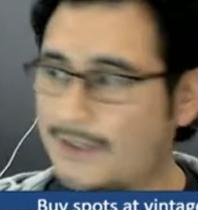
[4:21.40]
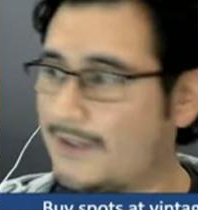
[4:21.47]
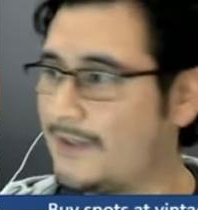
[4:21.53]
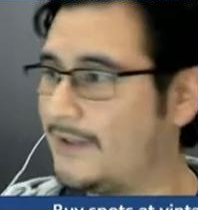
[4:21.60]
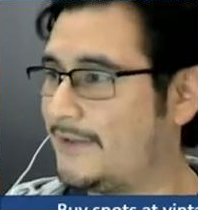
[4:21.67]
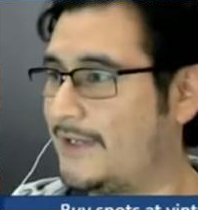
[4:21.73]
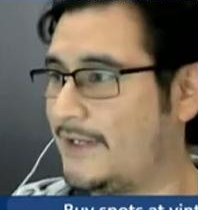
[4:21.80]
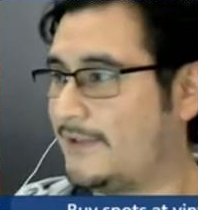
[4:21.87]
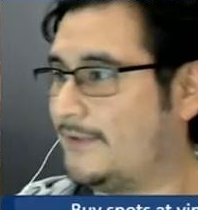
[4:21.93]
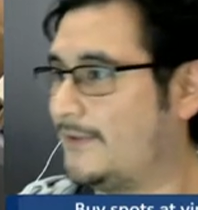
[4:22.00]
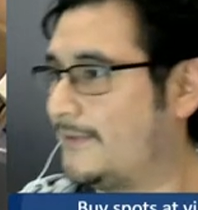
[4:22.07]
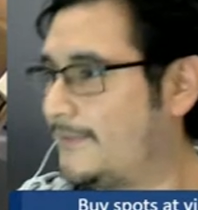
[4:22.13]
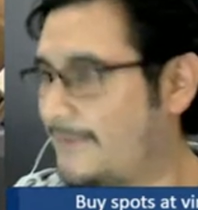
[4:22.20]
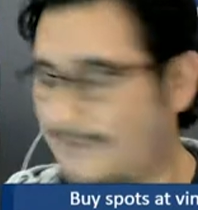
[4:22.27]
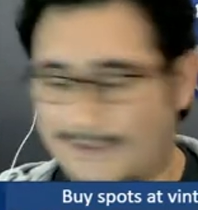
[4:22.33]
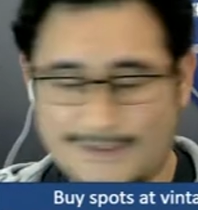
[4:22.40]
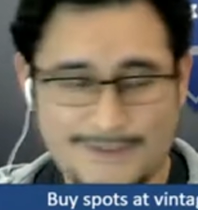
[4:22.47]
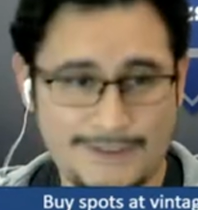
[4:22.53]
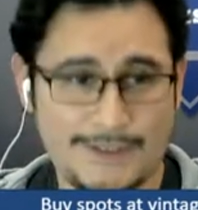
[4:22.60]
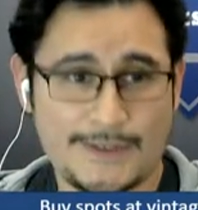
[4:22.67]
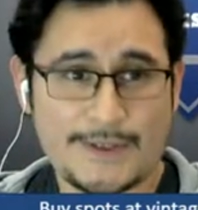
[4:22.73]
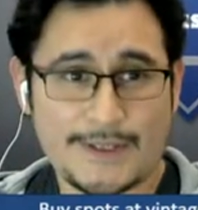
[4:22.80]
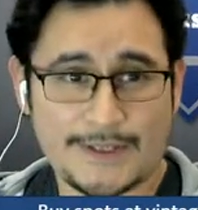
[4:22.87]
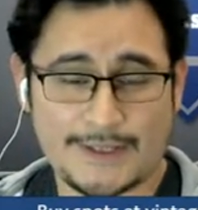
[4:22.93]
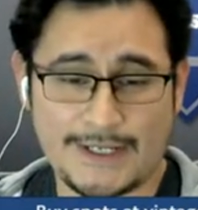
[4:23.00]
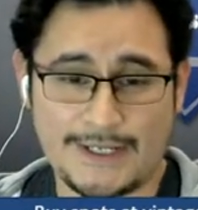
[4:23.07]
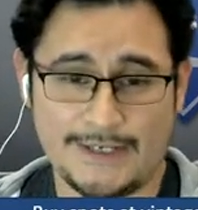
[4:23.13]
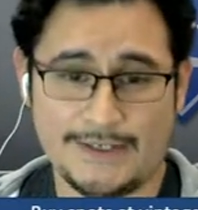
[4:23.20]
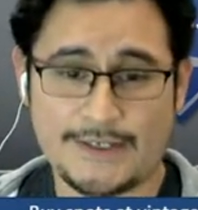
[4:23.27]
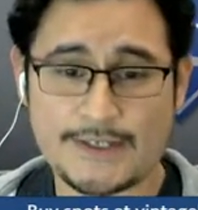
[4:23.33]
Thank you.
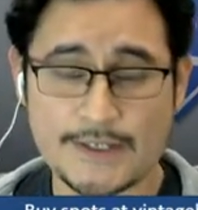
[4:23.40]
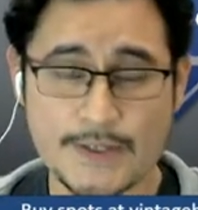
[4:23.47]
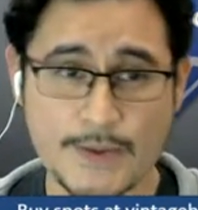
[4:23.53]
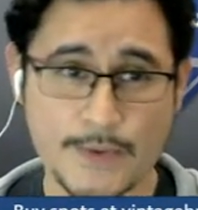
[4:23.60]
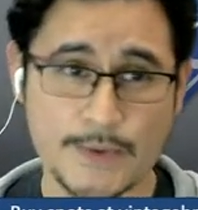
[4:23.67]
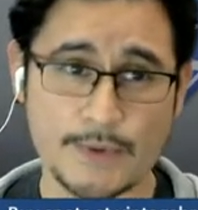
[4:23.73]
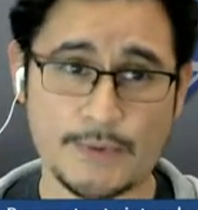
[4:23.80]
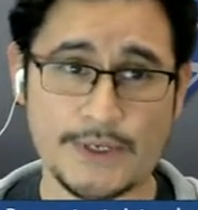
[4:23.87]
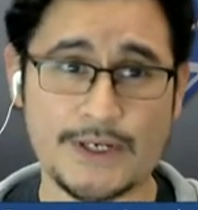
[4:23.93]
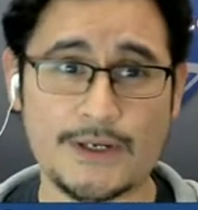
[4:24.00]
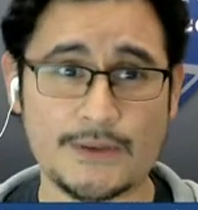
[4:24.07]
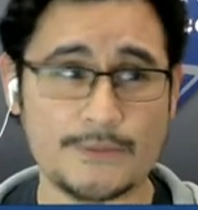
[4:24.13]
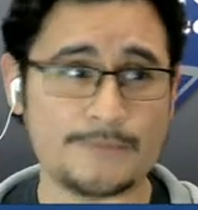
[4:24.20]
Waiting. Here we go.